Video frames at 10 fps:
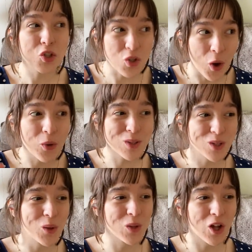so,
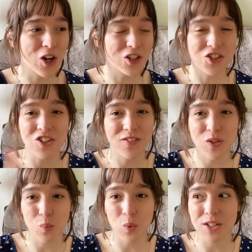so long just on
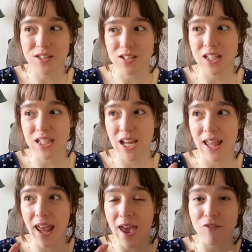this one scene
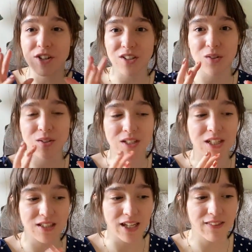and every single scene
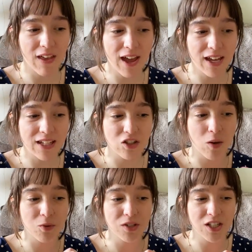is like that. It's
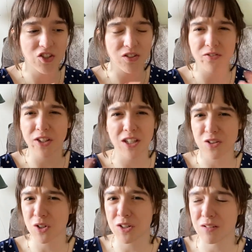almost like she's filling a
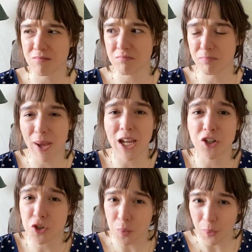certain
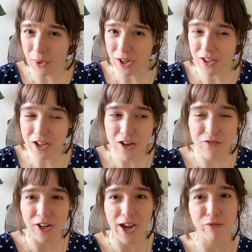page quota
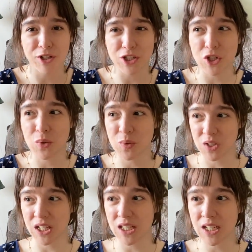for every new
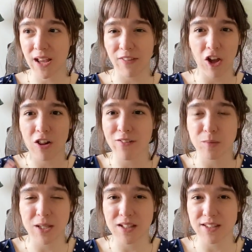scene and they all have to
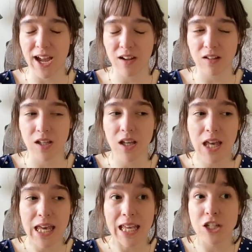be exactly
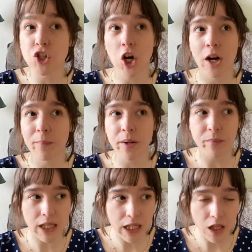
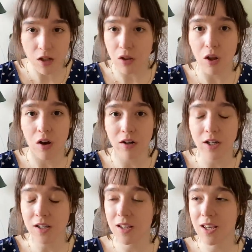interminably
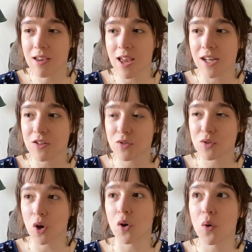long. And it's
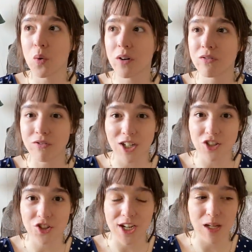so
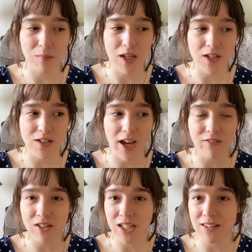frustrating because I
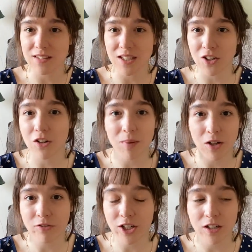feel like the scene could have
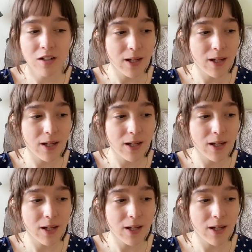been over